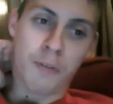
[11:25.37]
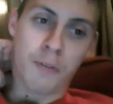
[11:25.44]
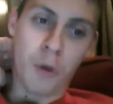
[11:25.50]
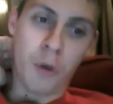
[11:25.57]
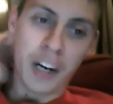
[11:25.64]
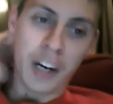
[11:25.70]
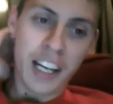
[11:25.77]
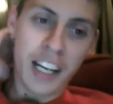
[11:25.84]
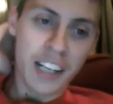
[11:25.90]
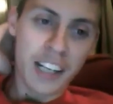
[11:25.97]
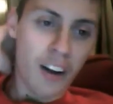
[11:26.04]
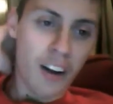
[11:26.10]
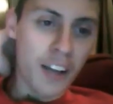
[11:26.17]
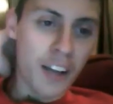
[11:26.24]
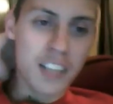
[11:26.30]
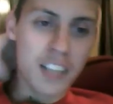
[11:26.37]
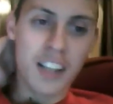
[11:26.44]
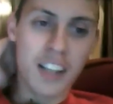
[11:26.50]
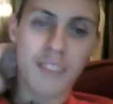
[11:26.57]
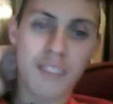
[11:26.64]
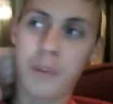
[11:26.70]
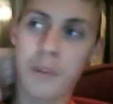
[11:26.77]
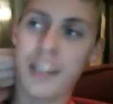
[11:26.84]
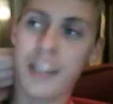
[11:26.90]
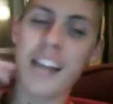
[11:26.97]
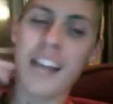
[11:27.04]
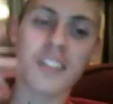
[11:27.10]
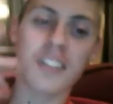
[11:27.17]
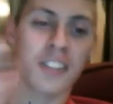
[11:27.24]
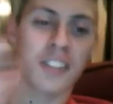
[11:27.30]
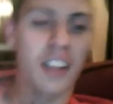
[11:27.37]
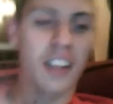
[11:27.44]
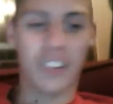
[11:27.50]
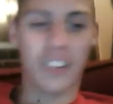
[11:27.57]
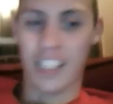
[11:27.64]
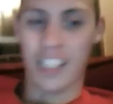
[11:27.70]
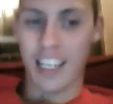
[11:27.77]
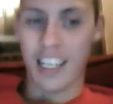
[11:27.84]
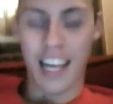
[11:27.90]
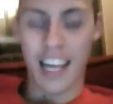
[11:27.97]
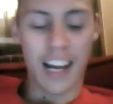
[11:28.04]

beforehand and all that stuff, but that just sealed it.